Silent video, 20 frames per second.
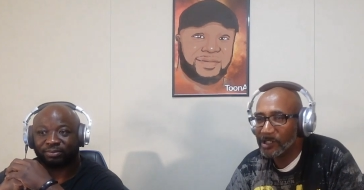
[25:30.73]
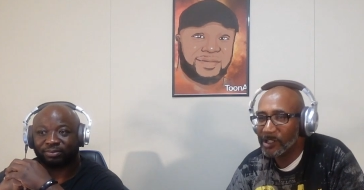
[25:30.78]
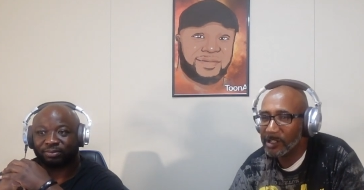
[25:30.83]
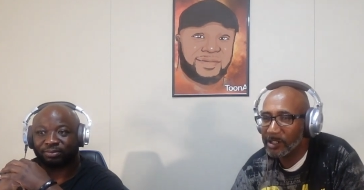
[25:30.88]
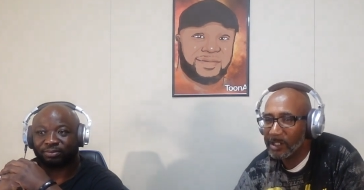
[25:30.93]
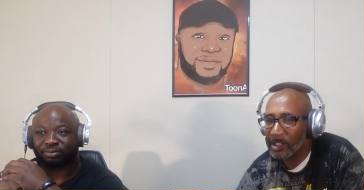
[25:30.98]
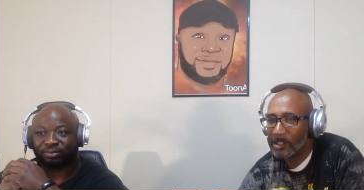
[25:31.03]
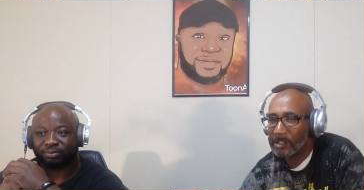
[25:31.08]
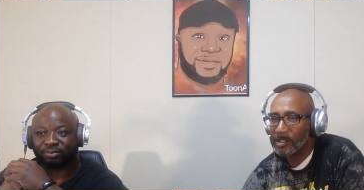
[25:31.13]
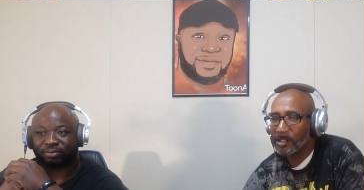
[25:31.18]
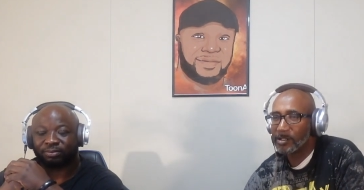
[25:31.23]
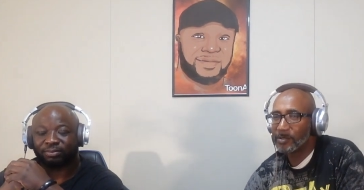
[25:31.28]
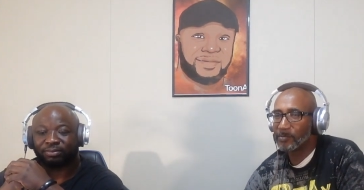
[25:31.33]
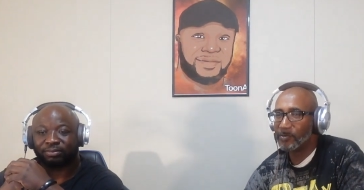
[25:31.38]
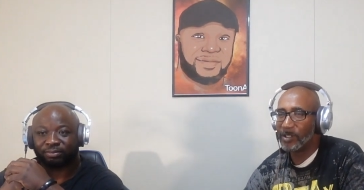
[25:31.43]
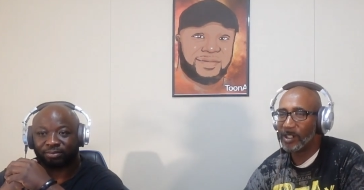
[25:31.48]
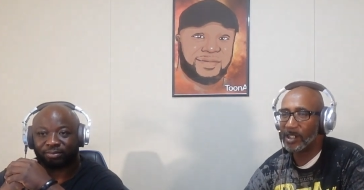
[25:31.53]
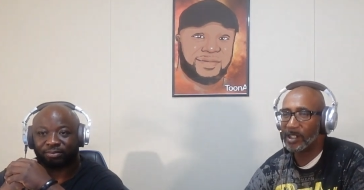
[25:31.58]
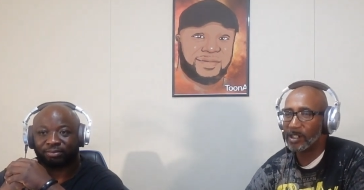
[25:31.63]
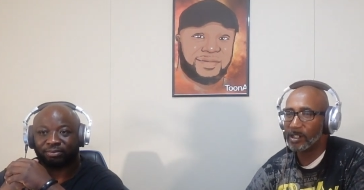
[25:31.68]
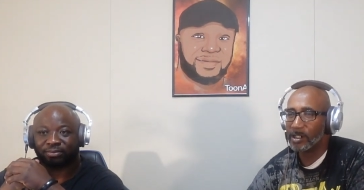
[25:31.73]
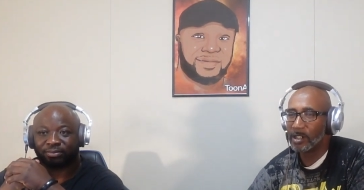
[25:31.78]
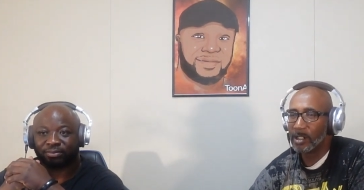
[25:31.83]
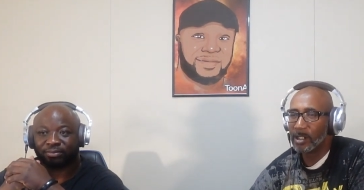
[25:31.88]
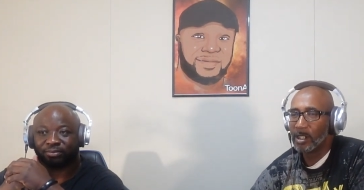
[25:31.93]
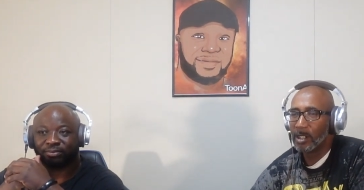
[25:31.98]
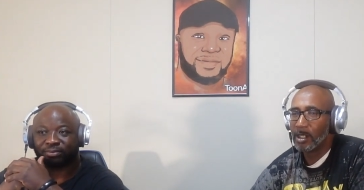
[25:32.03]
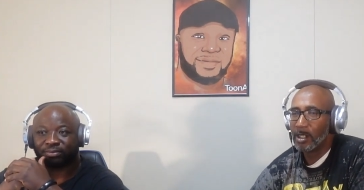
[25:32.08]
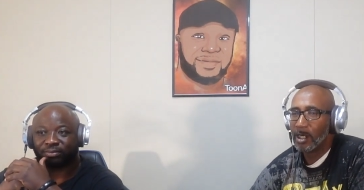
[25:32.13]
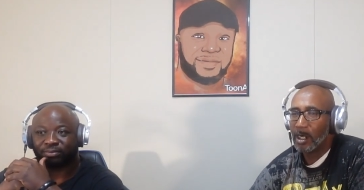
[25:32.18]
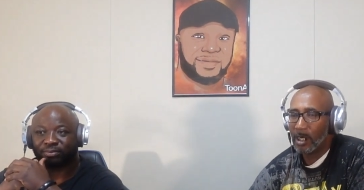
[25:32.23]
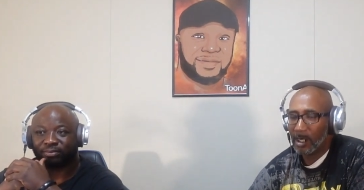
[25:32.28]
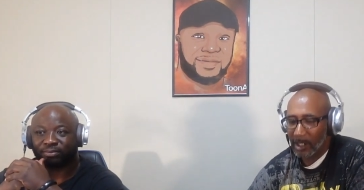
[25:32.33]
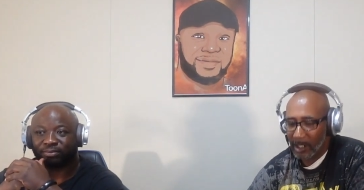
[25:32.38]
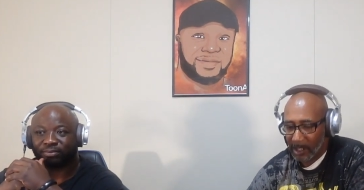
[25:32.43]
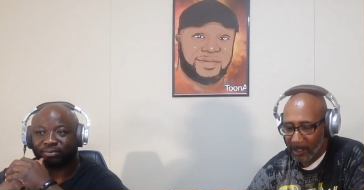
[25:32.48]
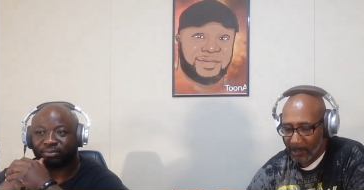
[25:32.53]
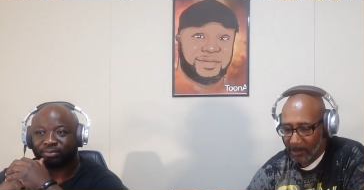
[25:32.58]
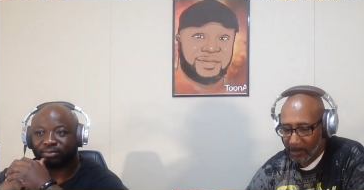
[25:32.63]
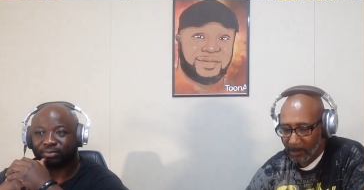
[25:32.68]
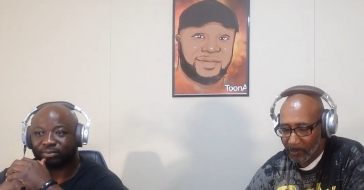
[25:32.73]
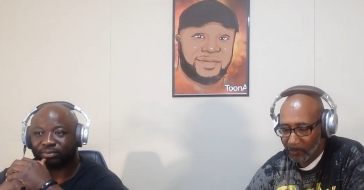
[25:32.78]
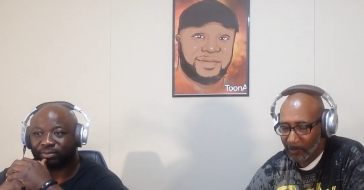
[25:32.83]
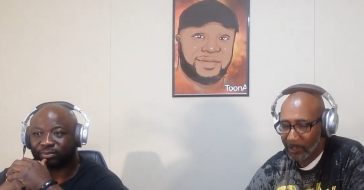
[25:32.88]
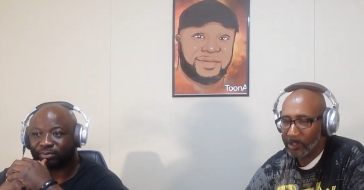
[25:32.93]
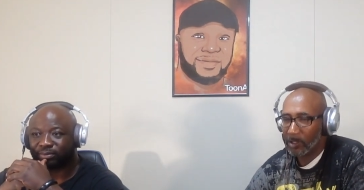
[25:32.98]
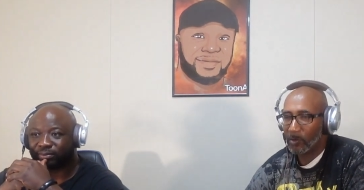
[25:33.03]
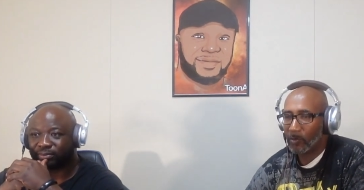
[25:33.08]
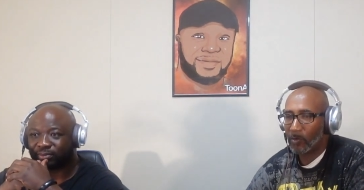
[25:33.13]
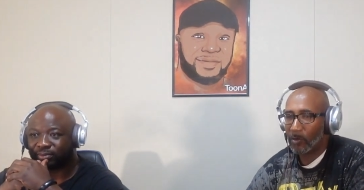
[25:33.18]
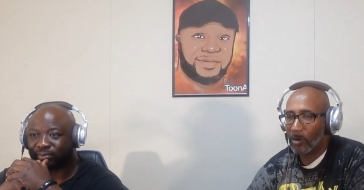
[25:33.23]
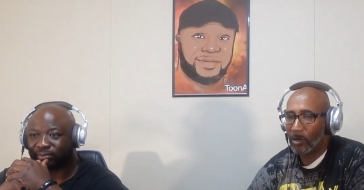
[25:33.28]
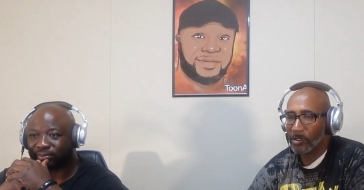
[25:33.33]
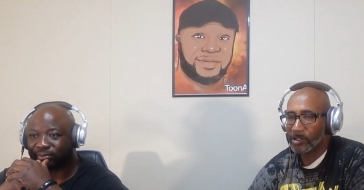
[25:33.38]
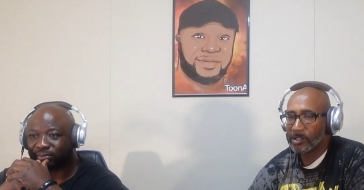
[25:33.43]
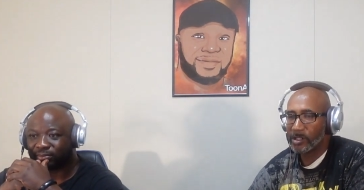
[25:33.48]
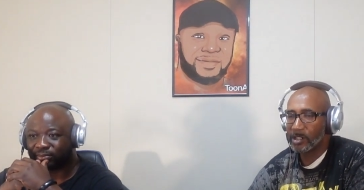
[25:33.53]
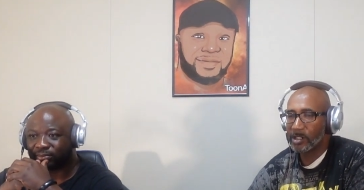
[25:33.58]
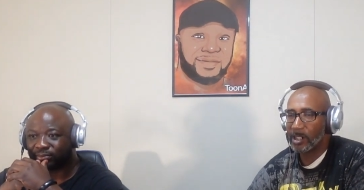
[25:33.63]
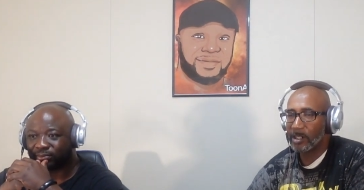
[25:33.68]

Speaker 1: she does when uh, with her royalties and